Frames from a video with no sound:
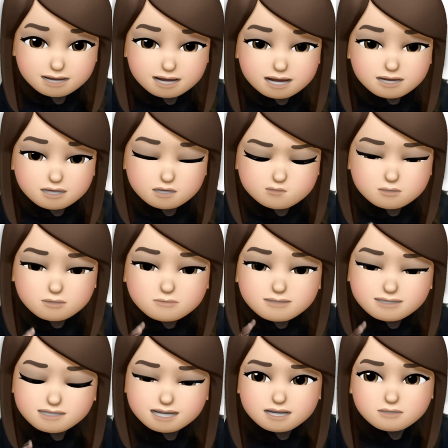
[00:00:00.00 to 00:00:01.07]
So you may
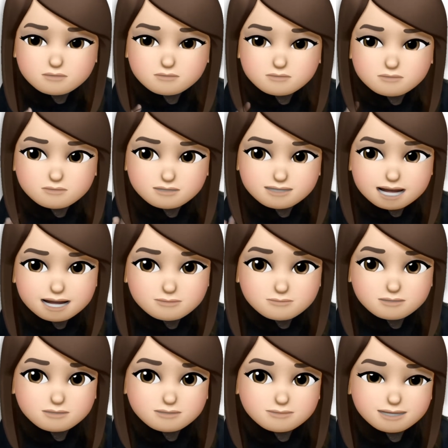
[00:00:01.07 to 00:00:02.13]
say
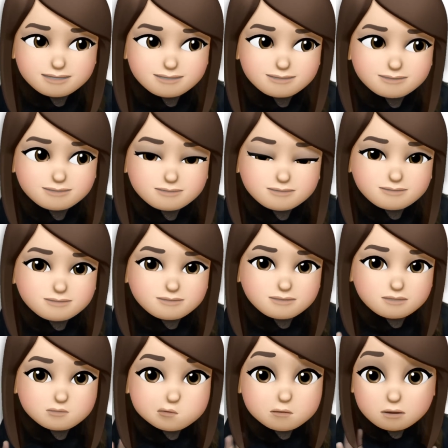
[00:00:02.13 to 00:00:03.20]
statements like,
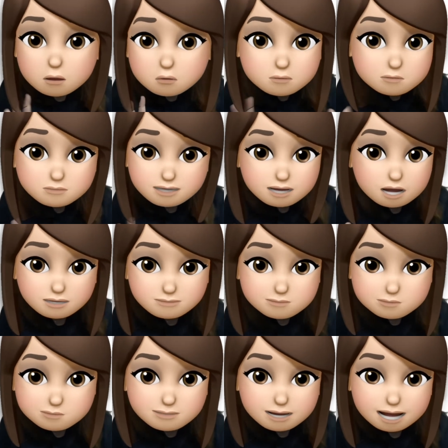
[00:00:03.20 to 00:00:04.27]
we almost come to
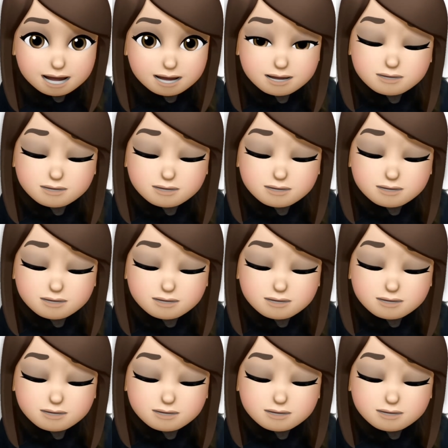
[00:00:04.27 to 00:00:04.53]
the end